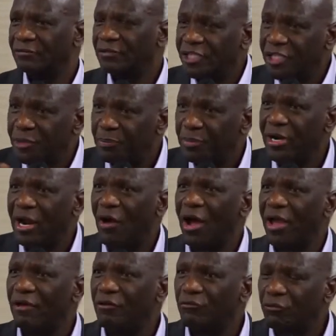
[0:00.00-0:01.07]
deepen
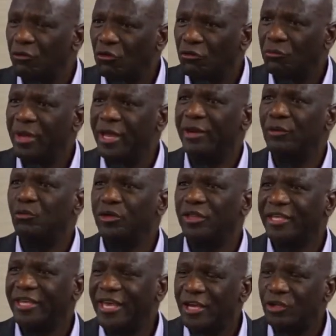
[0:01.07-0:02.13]
our involvement
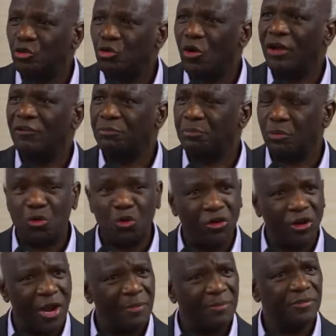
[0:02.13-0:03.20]
with K-12
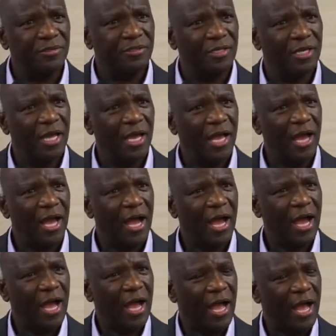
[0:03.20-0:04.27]
programs
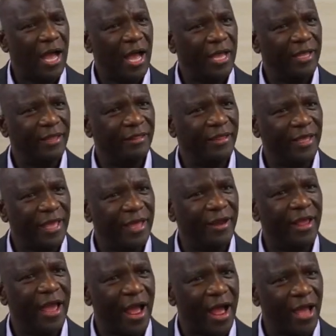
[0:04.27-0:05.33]
in the
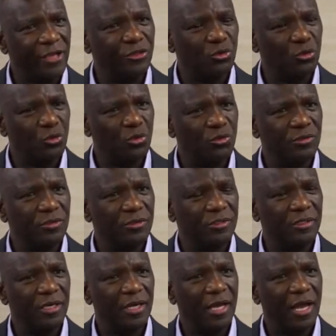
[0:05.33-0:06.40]
area high
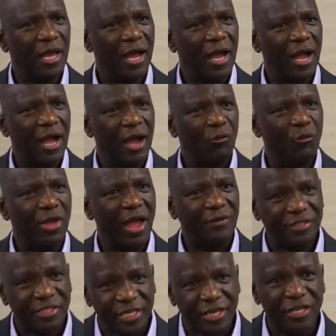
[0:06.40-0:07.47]
schools. We
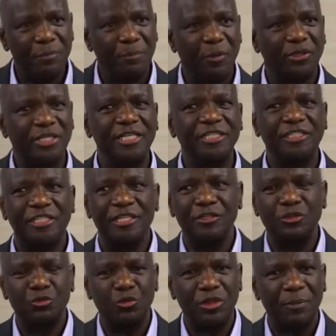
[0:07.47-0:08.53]
have seen the
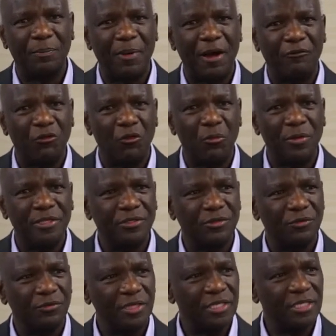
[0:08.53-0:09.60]
potentials with the performance
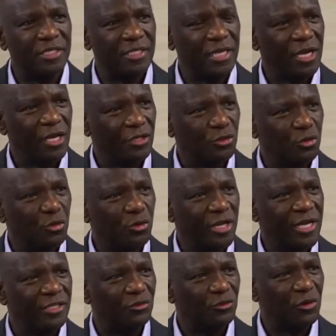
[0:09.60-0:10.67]
of these
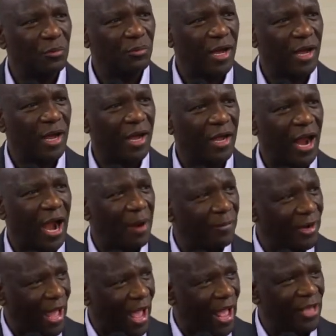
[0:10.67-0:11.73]
students from
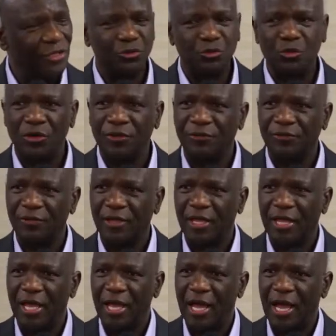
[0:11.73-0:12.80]
Carmen Ainsworth.
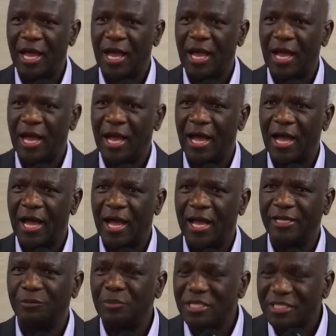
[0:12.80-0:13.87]

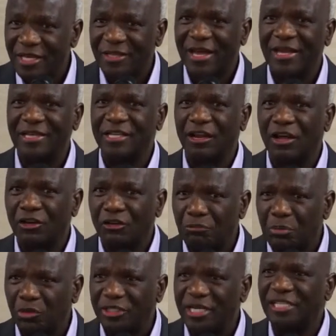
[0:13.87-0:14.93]
It means that there is a lot of
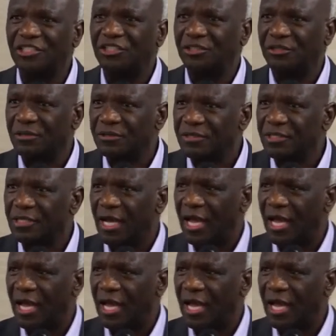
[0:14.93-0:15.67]
potentials